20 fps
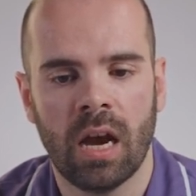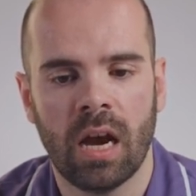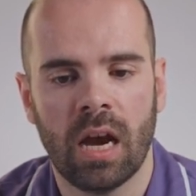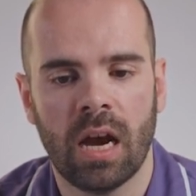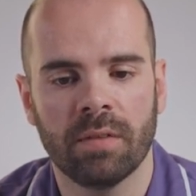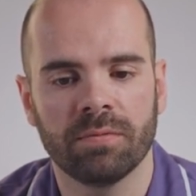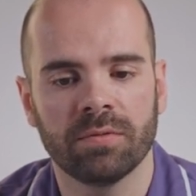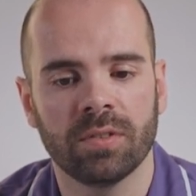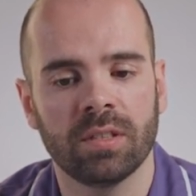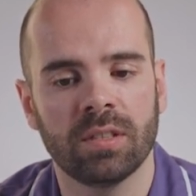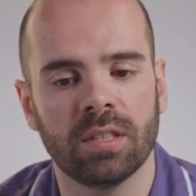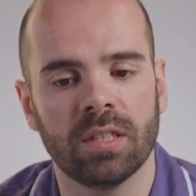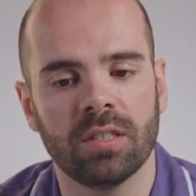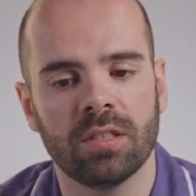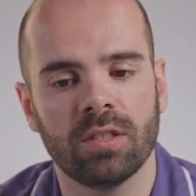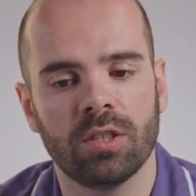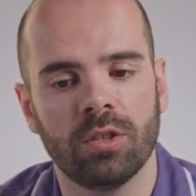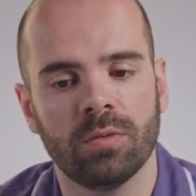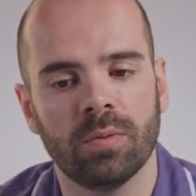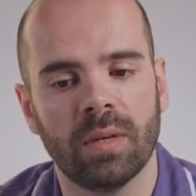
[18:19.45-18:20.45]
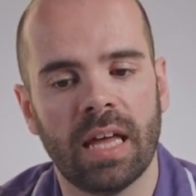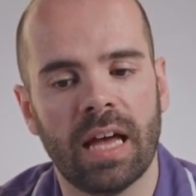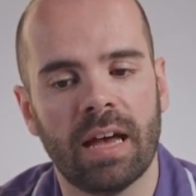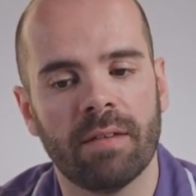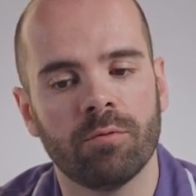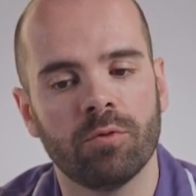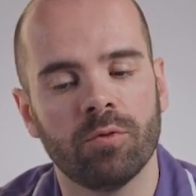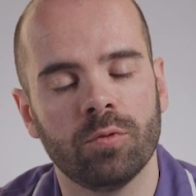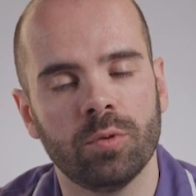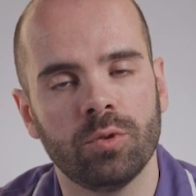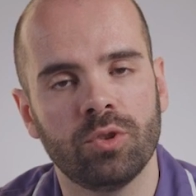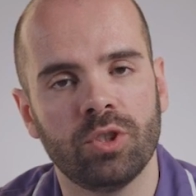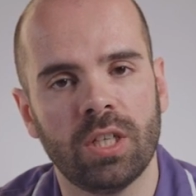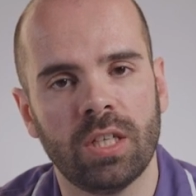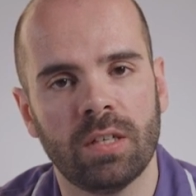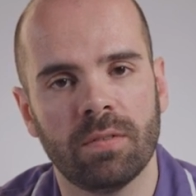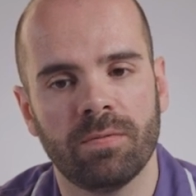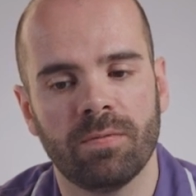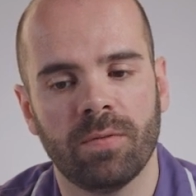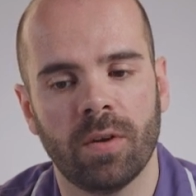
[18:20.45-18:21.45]
After this, you will have
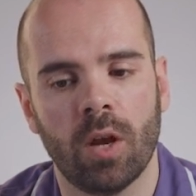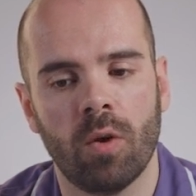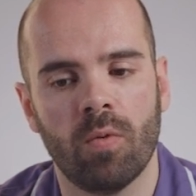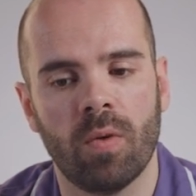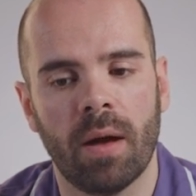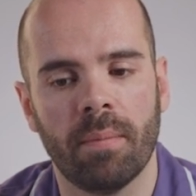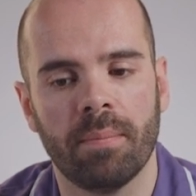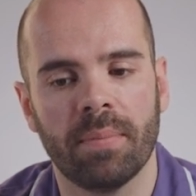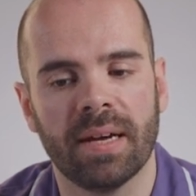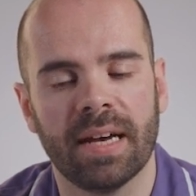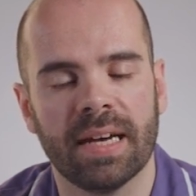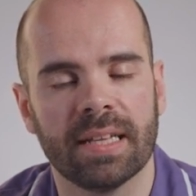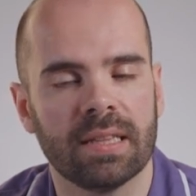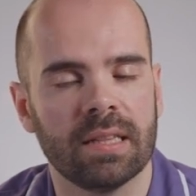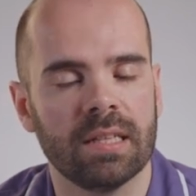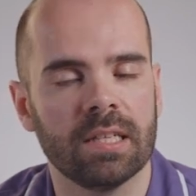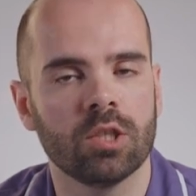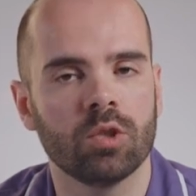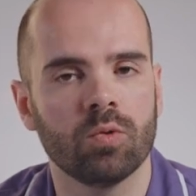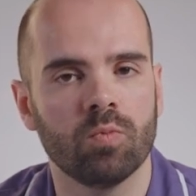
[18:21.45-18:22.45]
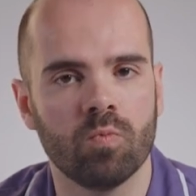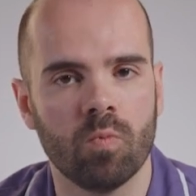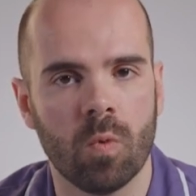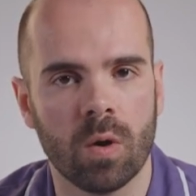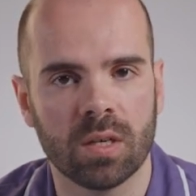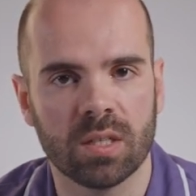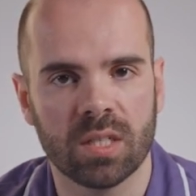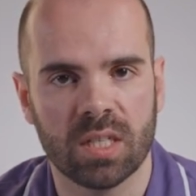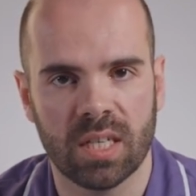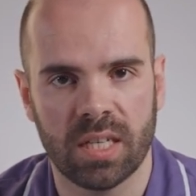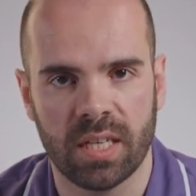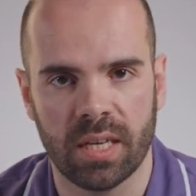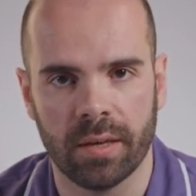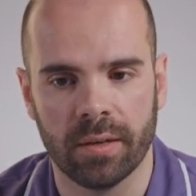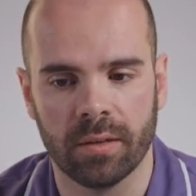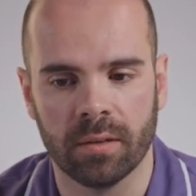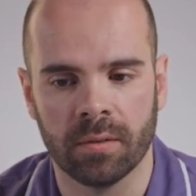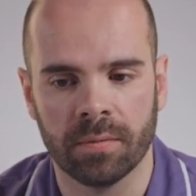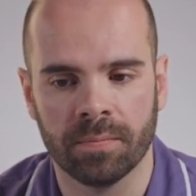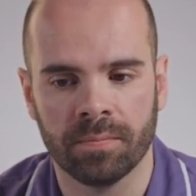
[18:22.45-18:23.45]
routine follow-up at least once a
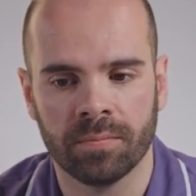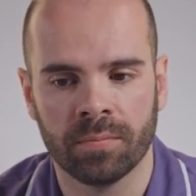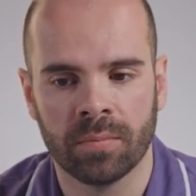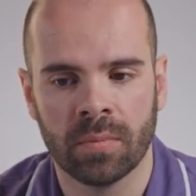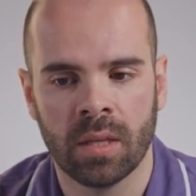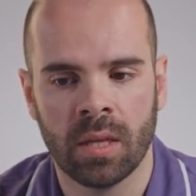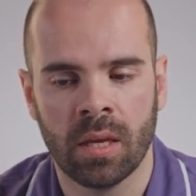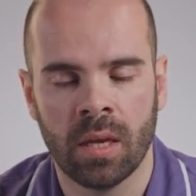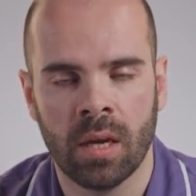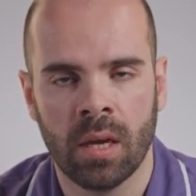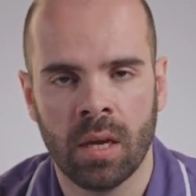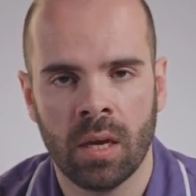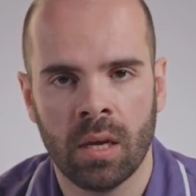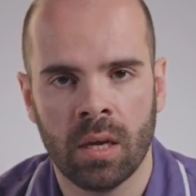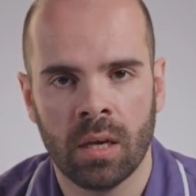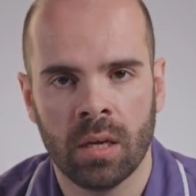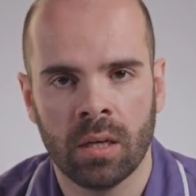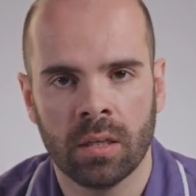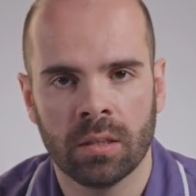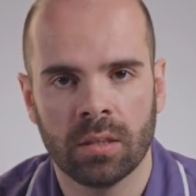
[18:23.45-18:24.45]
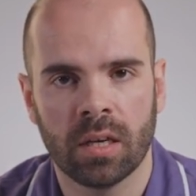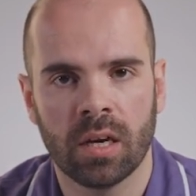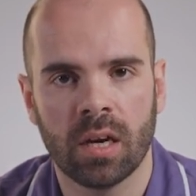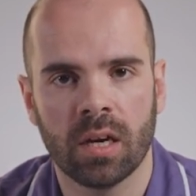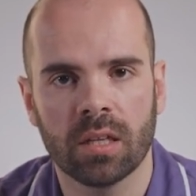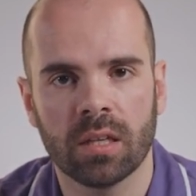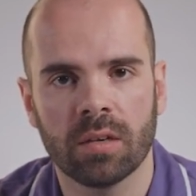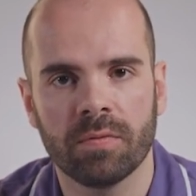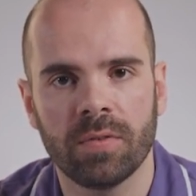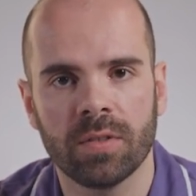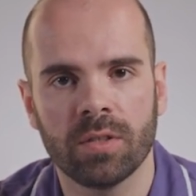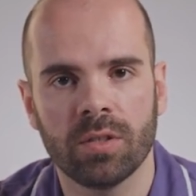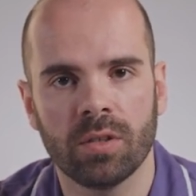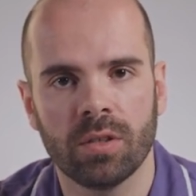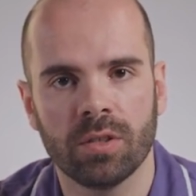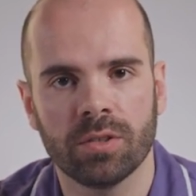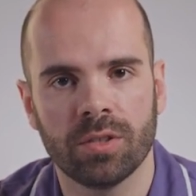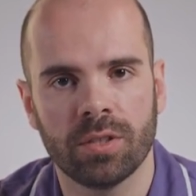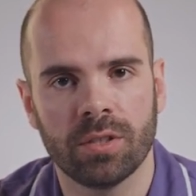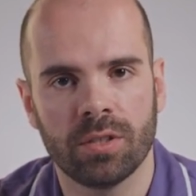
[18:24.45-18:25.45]
year. The cardiac
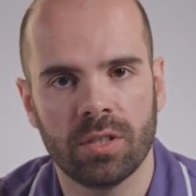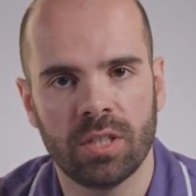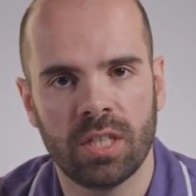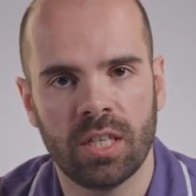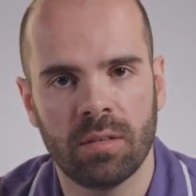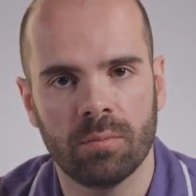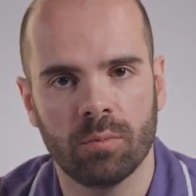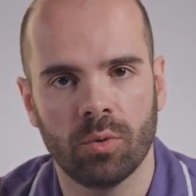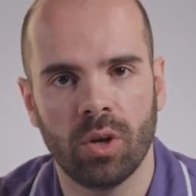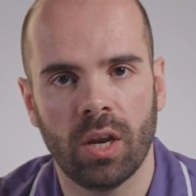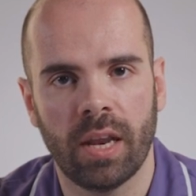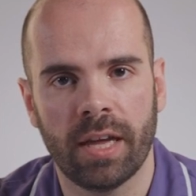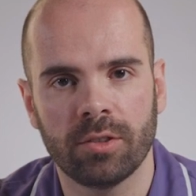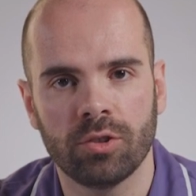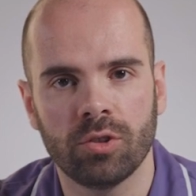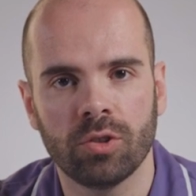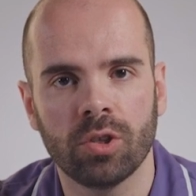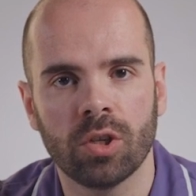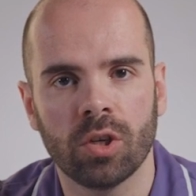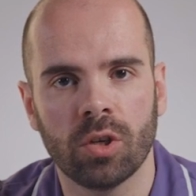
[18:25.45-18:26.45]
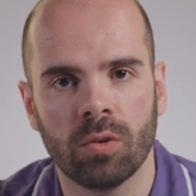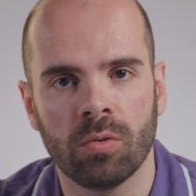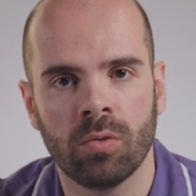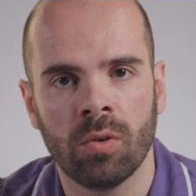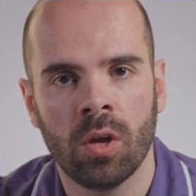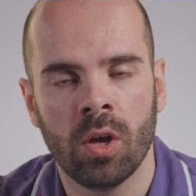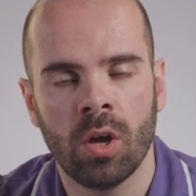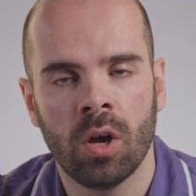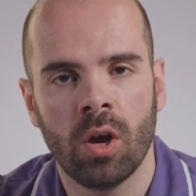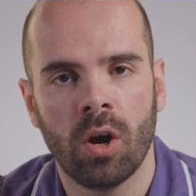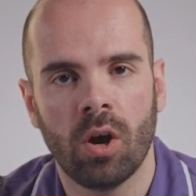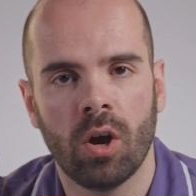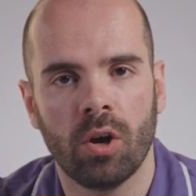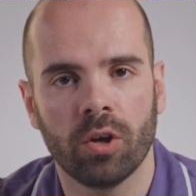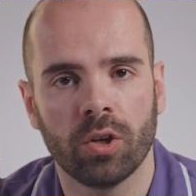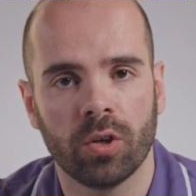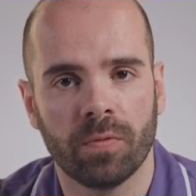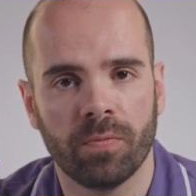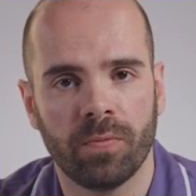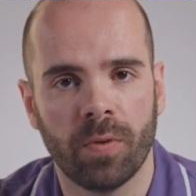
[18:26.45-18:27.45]
physiologist team will let you know on
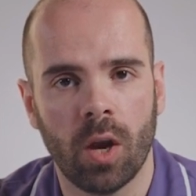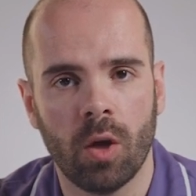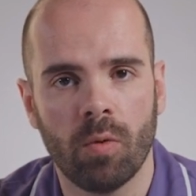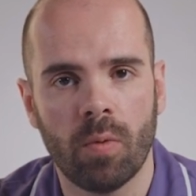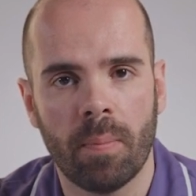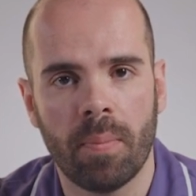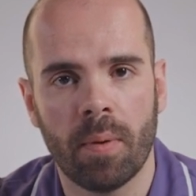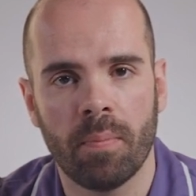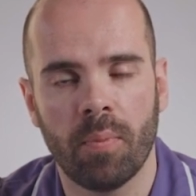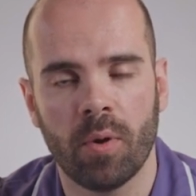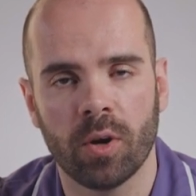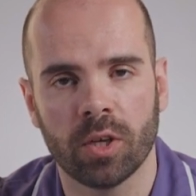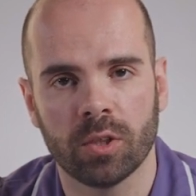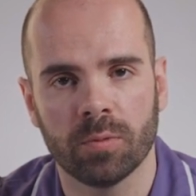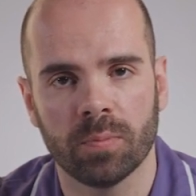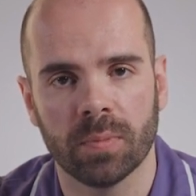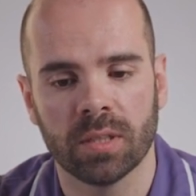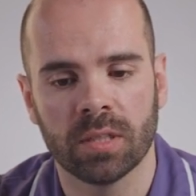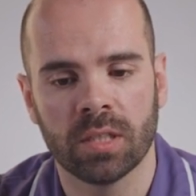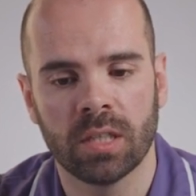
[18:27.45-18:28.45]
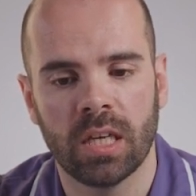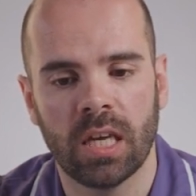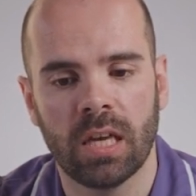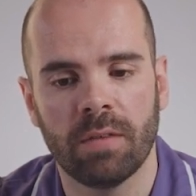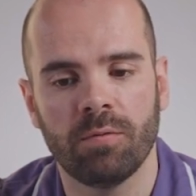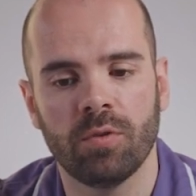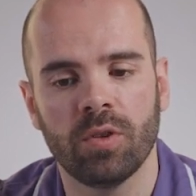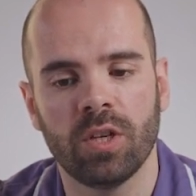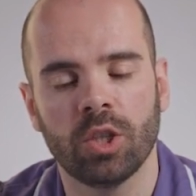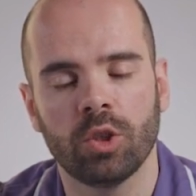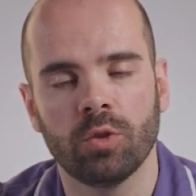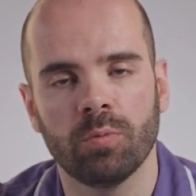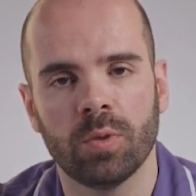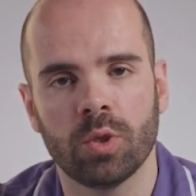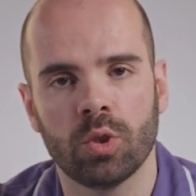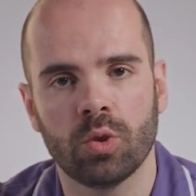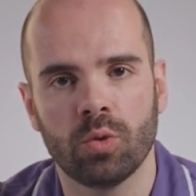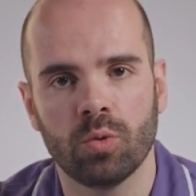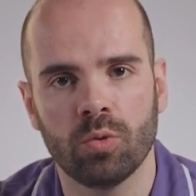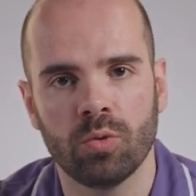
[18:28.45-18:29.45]
your follow-up appointment if you need to be
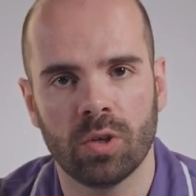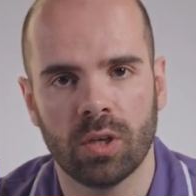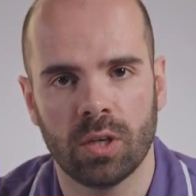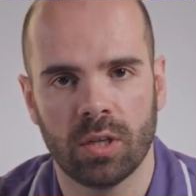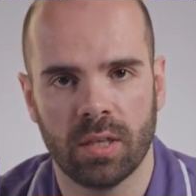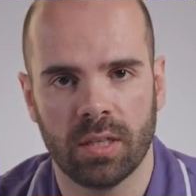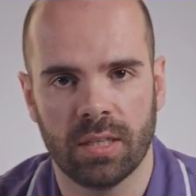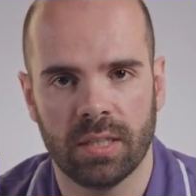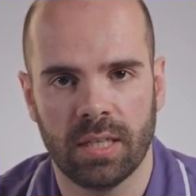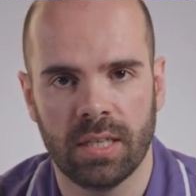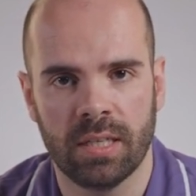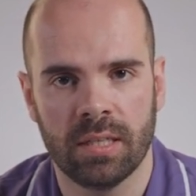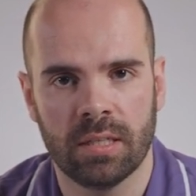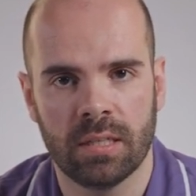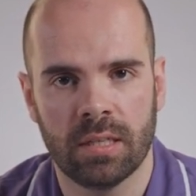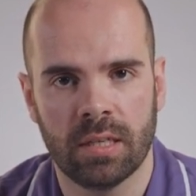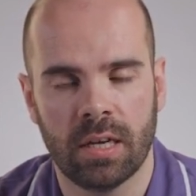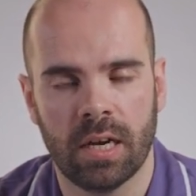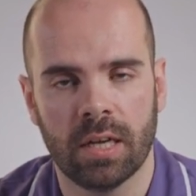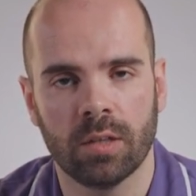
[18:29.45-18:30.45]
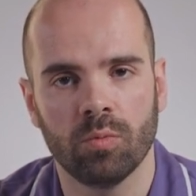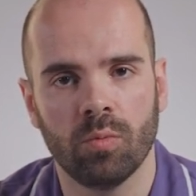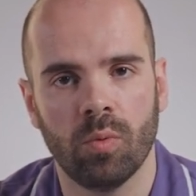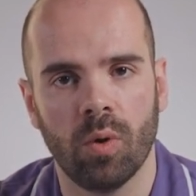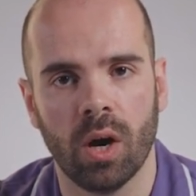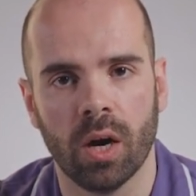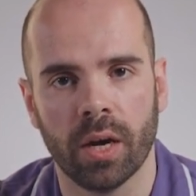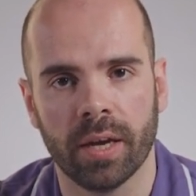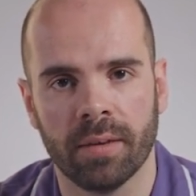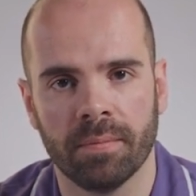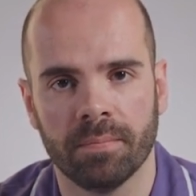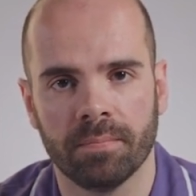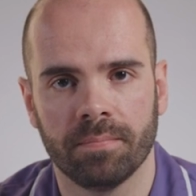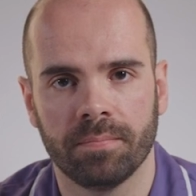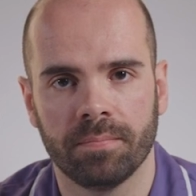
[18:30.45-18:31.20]
sooner than this and why.